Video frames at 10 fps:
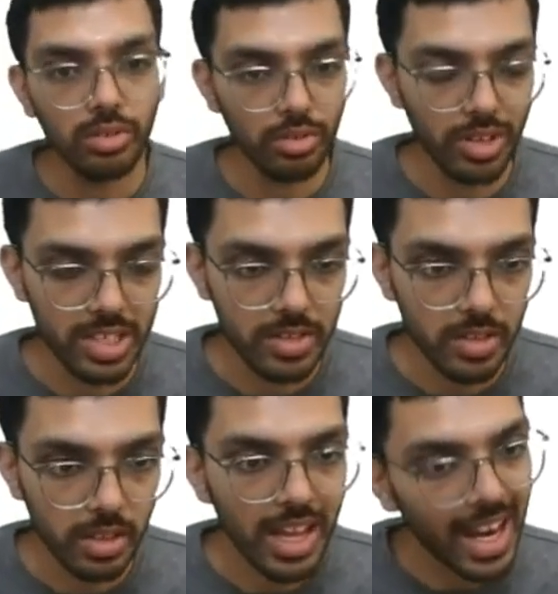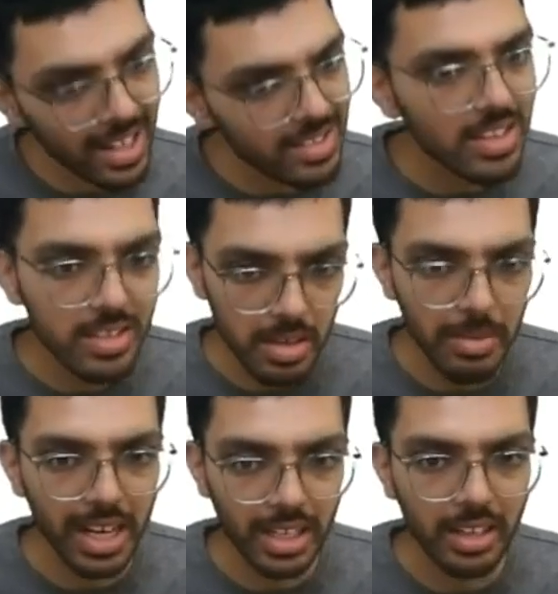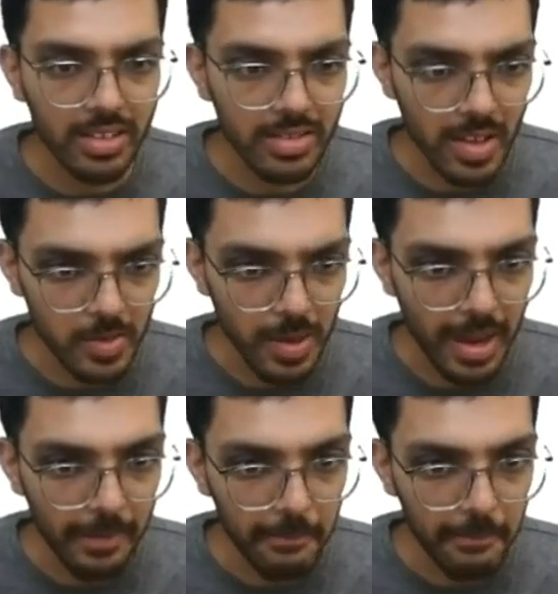risk and systematic risk as well.